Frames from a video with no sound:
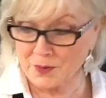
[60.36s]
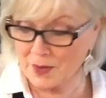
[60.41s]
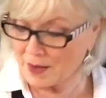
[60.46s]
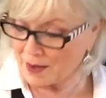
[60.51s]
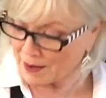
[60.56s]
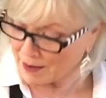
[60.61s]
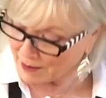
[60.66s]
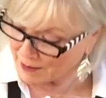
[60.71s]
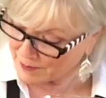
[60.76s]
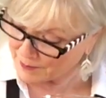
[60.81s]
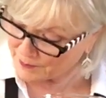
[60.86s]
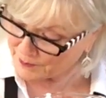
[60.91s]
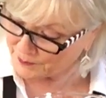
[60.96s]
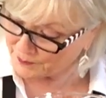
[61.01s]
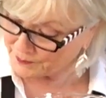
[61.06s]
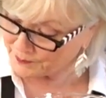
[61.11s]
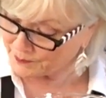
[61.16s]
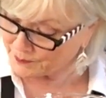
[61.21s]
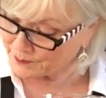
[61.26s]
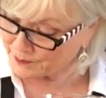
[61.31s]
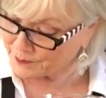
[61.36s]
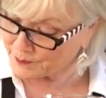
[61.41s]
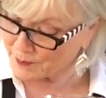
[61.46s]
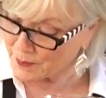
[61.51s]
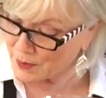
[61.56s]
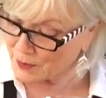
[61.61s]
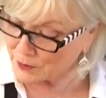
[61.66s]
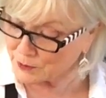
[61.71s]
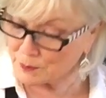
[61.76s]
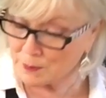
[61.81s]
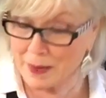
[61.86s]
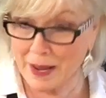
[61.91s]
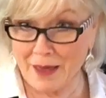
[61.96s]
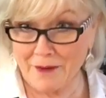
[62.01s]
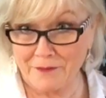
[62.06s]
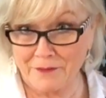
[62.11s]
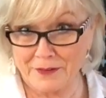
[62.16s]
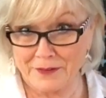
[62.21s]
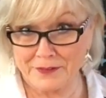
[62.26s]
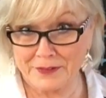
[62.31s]
uh, multiply
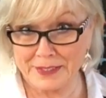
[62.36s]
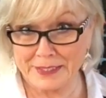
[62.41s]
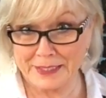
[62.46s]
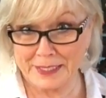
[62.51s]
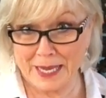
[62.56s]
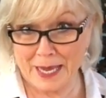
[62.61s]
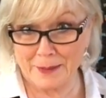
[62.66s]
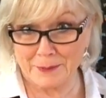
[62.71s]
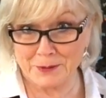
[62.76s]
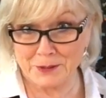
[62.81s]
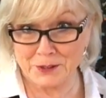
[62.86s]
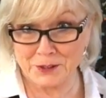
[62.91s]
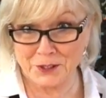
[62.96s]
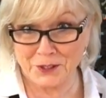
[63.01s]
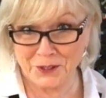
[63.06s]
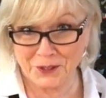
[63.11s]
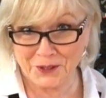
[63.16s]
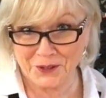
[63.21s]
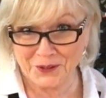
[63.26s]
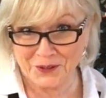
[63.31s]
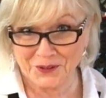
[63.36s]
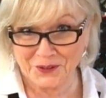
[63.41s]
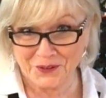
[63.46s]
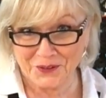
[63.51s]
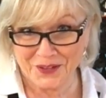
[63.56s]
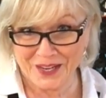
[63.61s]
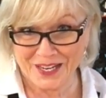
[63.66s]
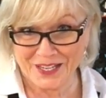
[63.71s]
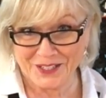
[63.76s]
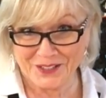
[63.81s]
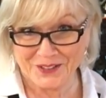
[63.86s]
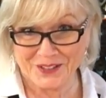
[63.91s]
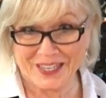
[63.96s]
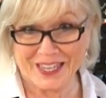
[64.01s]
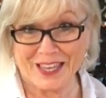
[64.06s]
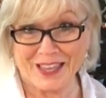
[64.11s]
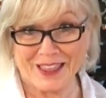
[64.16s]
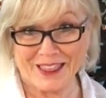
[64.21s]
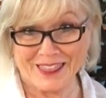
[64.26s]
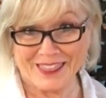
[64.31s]
15 times 2 and you
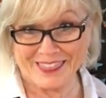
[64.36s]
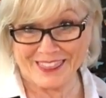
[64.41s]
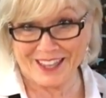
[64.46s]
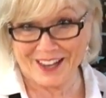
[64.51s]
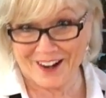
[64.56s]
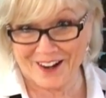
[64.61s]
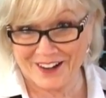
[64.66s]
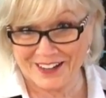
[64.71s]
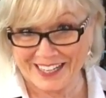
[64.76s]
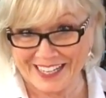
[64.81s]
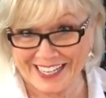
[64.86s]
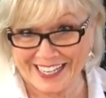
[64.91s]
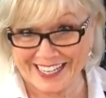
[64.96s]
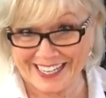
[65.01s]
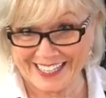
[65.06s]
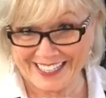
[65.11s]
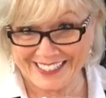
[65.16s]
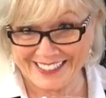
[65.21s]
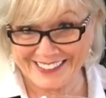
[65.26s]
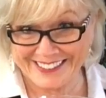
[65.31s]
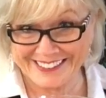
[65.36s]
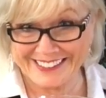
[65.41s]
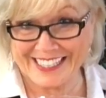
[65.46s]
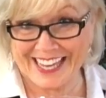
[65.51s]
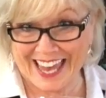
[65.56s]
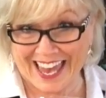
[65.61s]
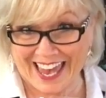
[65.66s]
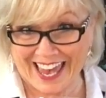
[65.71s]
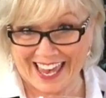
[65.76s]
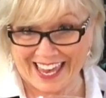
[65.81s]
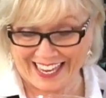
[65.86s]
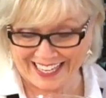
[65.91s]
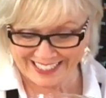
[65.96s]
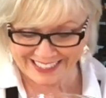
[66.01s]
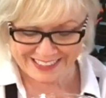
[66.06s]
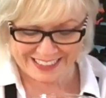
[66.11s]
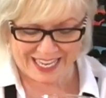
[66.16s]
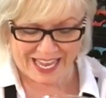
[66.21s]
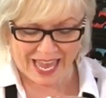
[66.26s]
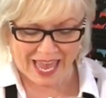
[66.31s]
get 30. Yay!
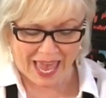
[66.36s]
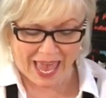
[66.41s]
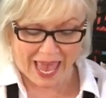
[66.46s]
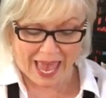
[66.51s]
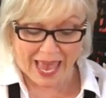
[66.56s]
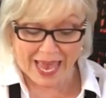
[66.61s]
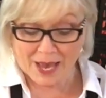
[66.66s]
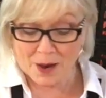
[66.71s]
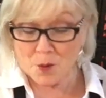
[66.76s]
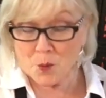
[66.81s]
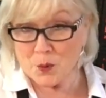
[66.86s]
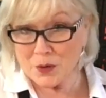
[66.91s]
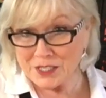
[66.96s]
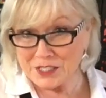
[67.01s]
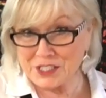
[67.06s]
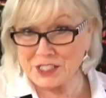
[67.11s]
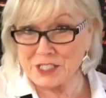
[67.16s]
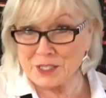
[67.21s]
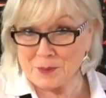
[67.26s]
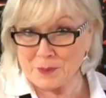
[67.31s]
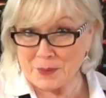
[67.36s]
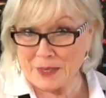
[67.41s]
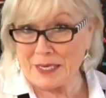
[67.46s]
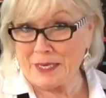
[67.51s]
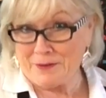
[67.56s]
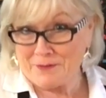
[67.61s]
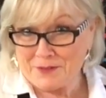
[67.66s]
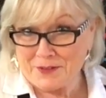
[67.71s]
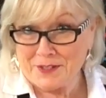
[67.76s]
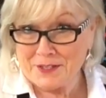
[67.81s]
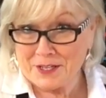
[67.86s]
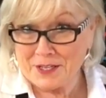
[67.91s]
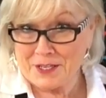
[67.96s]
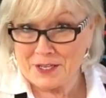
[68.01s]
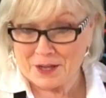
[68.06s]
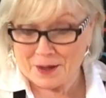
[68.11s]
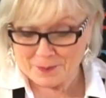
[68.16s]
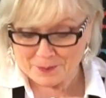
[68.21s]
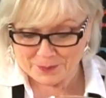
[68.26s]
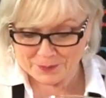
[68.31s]
Which is an even a
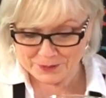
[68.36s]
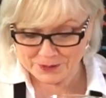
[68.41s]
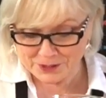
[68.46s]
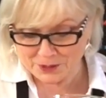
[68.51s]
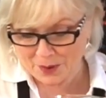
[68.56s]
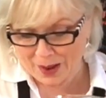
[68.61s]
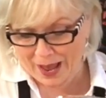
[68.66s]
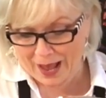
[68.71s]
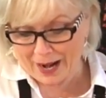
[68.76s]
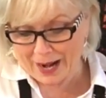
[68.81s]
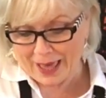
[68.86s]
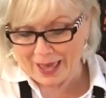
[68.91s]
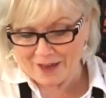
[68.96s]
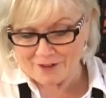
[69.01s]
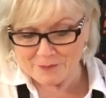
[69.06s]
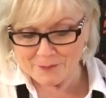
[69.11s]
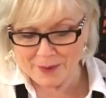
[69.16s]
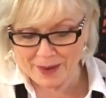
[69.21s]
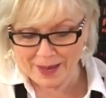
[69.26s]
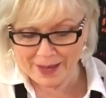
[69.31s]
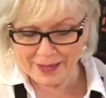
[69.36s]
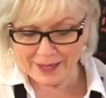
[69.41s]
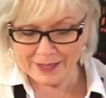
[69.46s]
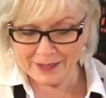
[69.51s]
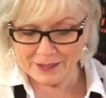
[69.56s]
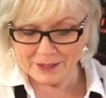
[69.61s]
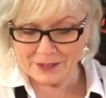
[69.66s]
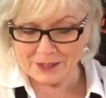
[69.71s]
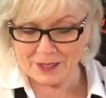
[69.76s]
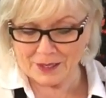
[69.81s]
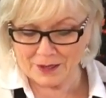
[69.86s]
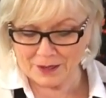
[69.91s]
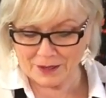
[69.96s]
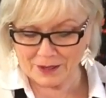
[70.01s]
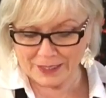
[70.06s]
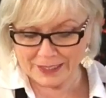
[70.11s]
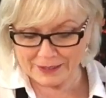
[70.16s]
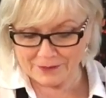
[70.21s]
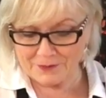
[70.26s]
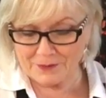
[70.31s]
number, so I'll have my uh,
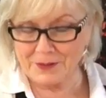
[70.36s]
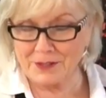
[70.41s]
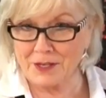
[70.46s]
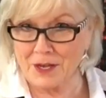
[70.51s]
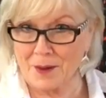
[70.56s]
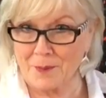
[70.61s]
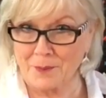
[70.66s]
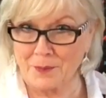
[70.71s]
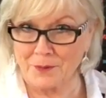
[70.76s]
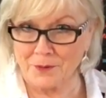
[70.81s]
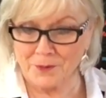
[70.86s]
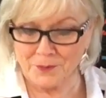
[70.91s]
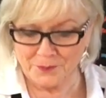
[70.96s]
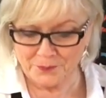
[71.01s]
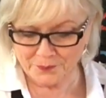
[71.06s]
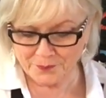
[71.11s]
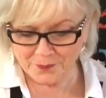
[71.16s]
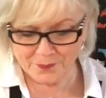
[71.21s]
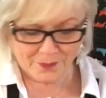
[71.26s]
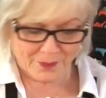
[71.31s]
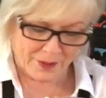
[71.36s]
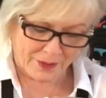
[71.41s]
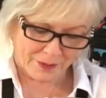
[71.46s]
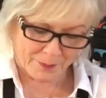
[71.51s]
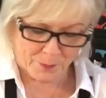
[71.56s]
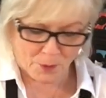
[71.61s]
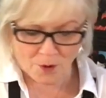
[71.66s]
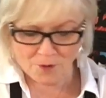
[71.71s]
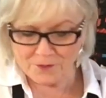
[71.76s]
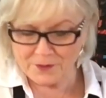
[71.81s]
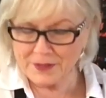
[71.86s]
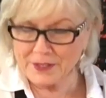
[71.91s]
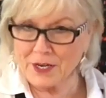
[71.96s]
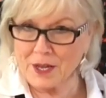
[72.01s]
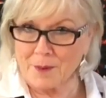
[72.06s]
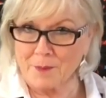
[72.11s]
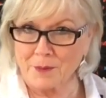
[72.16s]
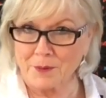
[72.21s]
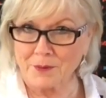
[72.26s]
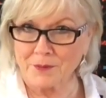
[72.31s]
even number, perfect
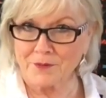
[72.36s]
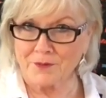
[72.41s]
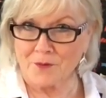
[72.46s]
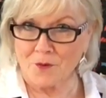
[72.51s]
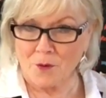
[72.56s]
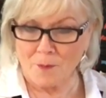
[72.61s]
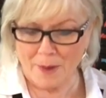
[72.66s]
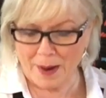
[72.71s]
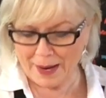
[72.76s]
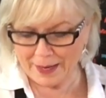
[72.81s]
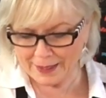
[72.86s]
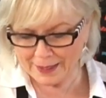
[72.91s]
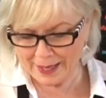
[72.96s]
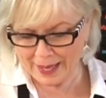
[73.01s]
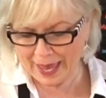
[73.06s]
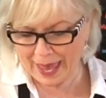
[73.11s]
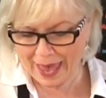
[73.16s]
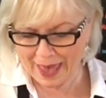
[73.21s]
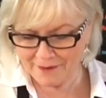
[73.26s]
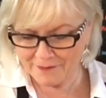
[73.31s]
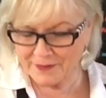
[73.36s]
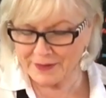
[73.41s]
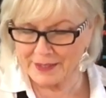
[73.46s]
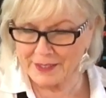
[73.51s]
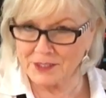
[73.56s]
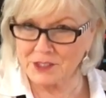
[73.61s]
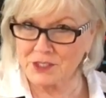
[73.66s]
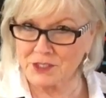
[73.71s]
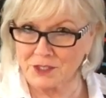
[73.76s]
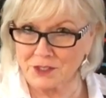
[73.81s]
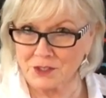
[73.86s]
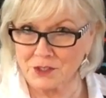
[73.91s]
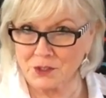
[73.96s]
number for my half inch